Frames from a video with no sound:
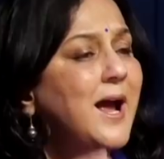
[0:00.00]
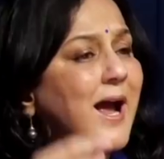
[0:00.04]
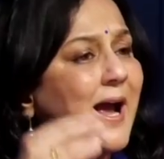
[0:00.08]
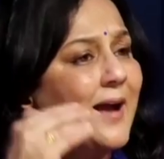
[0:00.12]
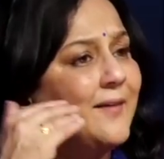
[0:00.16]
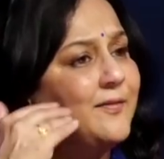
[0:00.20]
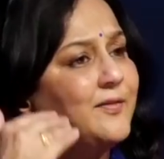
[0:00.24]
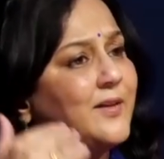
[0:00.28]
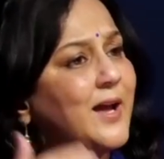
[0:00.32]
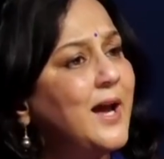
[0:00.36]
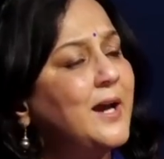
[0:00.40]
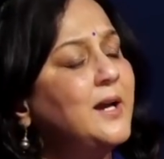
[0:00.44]

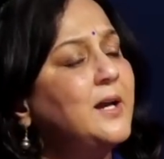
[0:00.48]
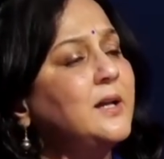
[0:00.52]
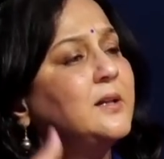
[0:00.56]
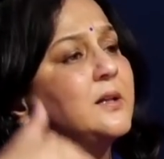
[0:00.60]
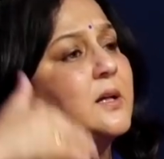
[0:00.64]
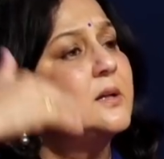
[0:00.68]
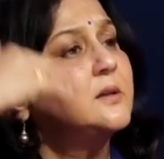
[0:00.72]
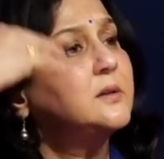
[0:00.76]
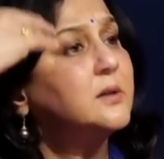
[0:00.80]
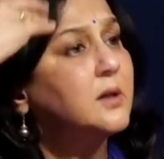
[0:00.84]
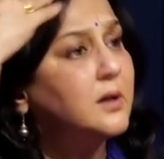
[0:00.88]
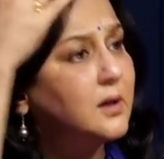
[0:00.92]
And then in
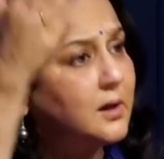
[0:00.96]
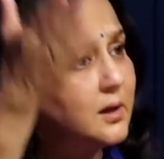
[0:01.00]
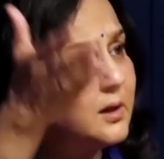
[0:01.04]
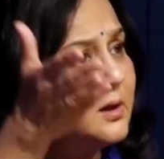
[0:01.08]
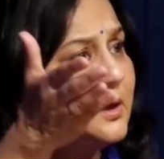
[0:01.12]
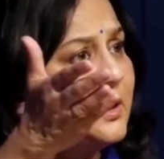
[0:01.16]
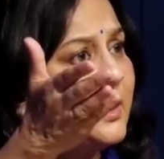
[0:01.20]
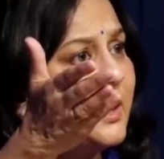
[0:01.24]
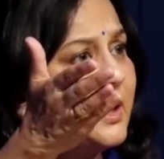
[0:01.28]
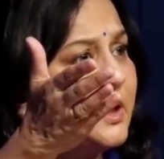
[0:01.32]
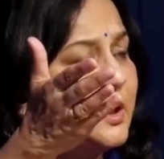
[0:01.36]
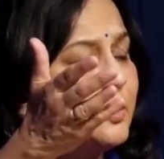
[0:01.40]
the
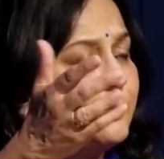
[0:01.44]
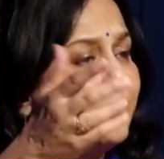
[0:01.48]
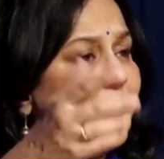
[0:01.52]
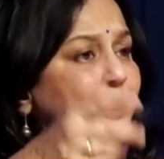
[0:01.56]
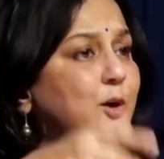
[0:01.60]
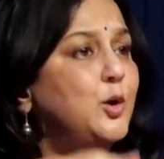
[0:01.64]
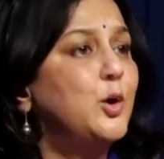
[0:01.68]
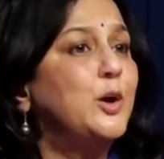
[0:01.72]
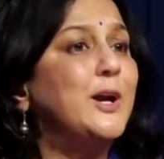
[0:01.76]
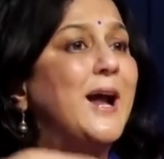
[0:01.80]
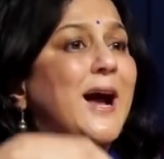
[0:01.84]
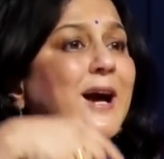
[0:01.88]
third layer,
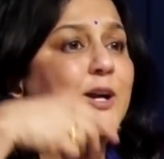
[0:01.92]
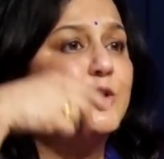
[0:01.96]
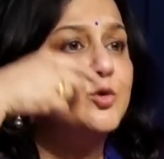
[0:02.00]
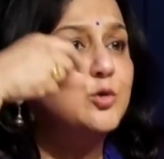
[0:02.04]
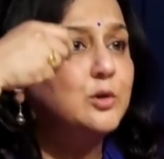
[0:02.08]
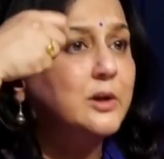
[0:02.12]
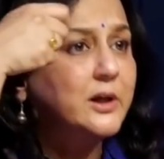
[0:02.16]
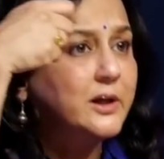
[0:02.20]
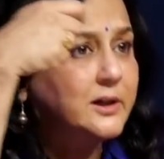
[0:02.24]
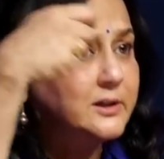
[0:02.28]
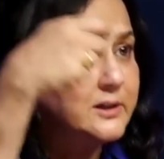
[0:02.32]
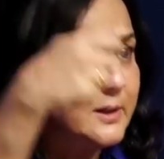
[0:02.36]
where you're
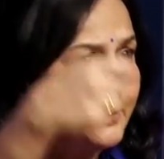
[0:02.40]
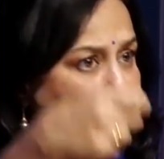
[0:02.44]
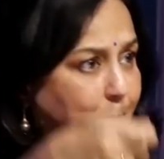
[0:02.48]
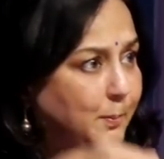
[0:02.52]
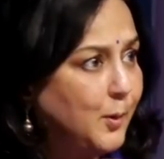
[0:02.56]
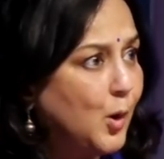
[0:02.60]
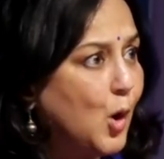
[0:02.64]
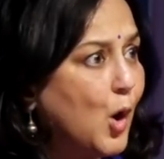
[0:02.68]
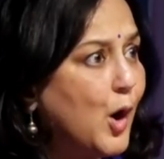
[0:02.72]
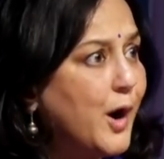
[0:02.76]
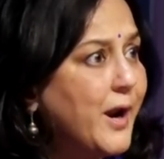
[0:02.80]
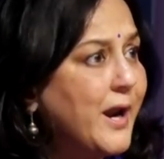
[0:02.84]
actually
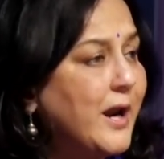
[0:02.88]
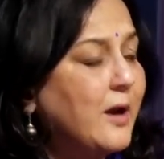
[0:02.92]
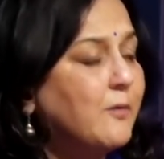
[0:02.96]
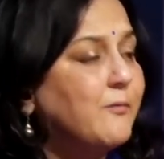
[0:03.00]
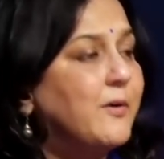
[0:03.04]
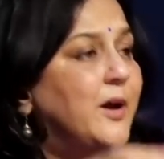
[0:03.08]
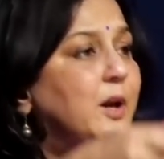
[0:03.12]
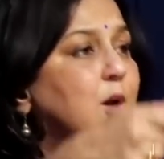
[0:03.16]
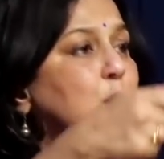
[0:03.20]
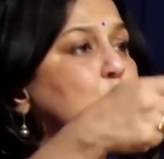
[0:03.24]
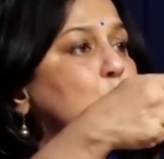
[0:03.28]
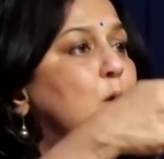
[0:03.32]

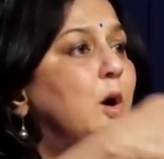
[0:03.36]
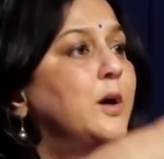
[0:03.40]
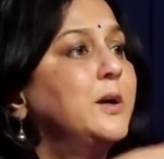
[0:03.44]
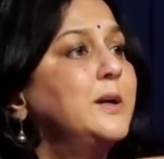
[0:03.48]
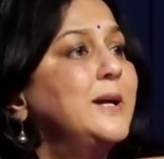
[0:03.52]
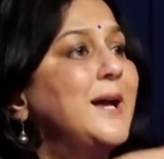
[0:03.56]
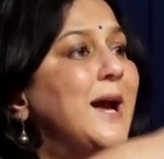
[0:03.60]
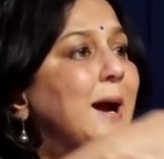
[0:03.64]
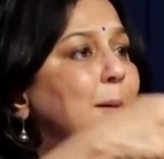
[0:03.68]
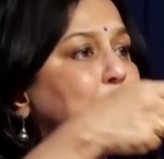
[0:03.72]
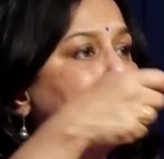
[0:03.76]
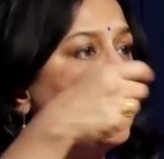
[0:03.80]
deploying, where you
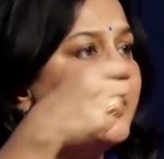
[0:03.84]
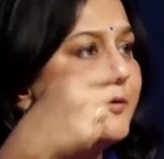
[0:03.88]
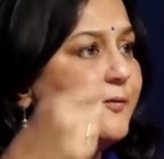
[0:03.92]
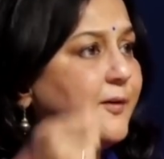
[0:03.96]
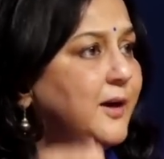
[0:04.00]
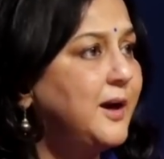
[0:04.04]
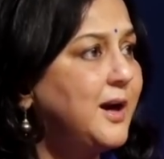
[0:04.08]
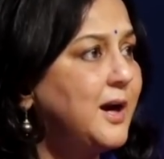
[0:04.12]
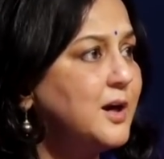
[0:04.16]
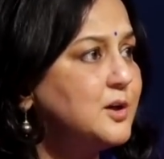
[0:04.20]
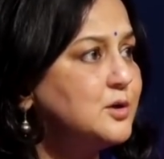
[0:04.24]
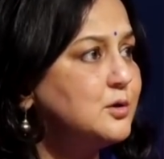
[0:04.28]
want the
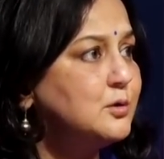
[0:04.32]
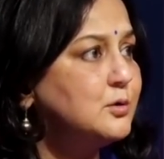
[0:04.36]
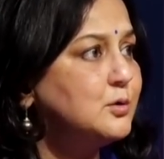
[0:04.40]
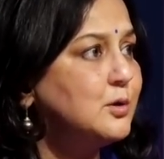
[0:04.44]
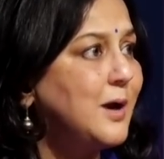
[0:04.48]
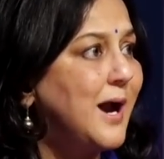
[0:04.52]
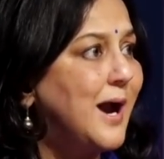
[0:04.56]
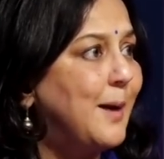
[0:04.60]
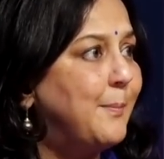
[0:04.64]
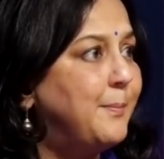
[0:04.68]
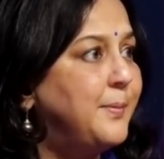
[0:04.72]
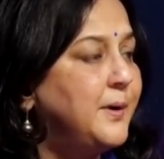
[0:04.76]
amplification
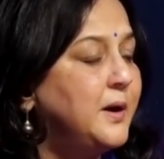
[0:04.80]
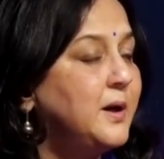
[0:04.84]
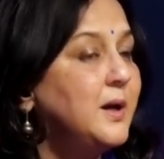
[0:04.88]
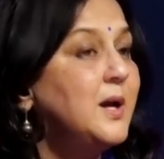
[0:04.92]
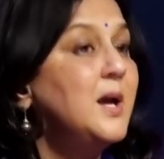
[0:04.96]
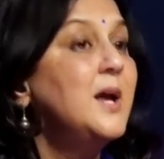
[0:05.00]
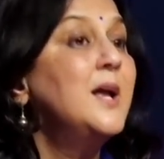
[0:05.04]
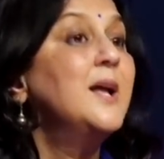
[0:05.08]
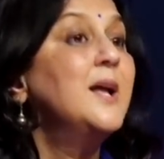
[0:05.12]
to happen,